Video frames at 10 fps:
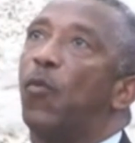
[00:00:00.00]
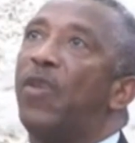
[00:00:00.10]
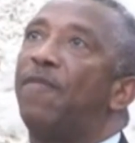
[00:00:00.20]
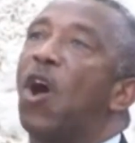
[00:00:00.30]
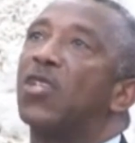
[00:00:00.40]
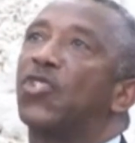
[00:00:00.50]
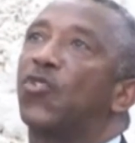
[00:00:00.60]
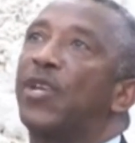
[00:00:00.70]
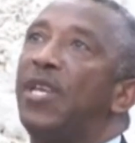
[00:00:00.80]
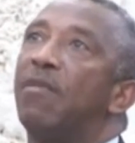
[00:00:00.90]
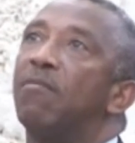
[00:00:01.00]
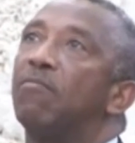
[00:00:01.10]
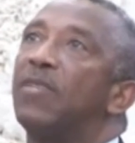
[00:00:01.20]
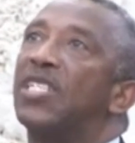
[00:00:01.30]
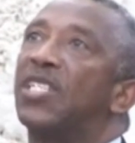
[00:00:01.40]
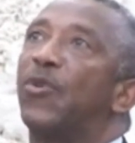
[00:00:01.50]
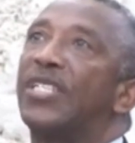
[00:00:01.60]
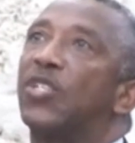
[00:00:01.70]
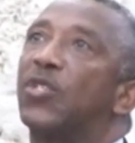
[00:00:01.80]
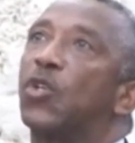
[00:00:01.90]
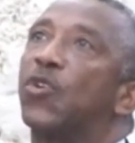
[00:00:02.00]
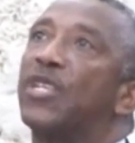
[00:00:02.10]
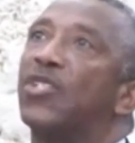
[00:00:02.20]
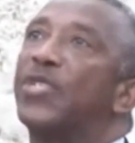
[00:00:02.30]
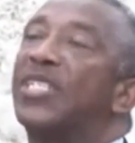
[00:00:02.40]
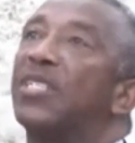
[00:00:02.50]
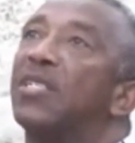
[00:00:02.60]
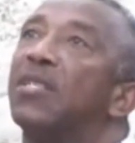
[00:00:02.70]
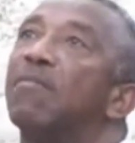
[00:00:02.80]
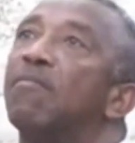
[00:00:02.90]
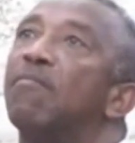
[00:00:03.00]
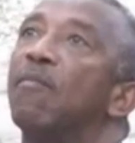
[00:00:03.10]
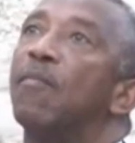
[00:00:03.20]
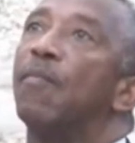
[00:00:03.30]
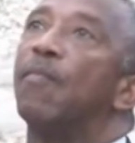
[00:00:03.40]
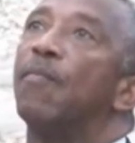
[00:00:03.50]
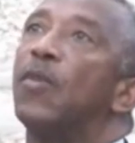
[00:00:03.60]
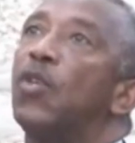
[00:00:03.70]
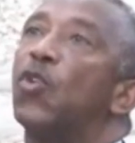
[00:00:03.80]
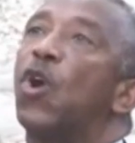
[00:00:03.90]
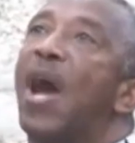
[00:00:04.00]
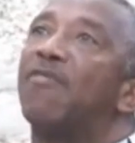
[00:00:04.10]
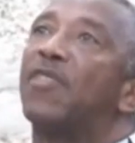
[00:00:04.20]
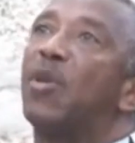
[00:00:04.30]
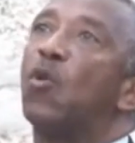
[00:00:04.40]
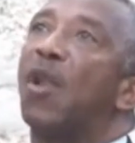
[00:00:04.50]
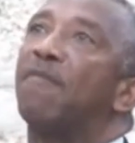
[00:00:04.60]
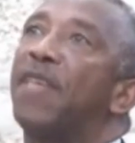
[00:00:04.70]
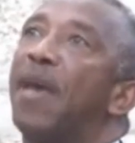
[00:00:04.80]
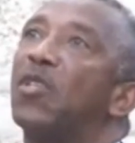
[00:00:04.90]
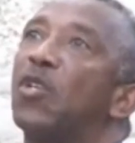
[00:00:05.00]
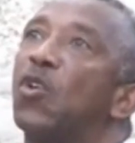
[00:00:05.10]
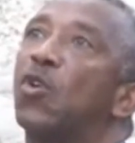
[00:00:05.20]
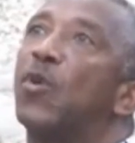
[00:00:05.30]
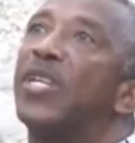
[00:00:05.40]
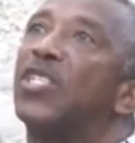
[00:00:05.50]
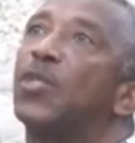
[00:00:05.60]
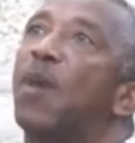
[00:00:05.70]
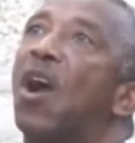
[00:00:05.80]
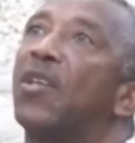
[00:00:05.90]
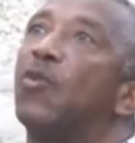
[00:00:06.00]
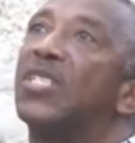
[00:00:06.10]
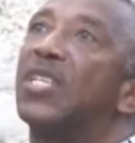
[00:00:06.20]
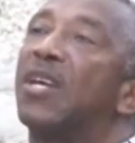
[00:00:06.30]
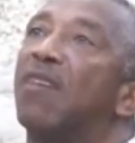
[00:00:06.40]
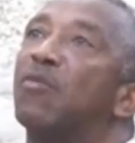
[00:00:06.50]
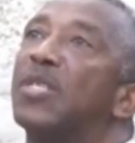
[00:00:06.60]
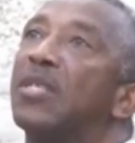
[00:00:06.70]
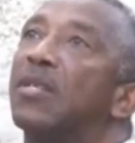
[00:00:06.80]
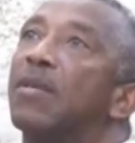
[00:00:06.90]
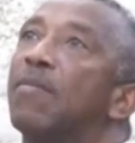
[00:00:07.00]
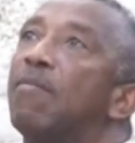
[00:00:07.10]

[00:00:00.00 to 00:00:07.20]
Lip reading: We've lost 3 distinguished historians recently. You don't have to be one of them to know which party was in government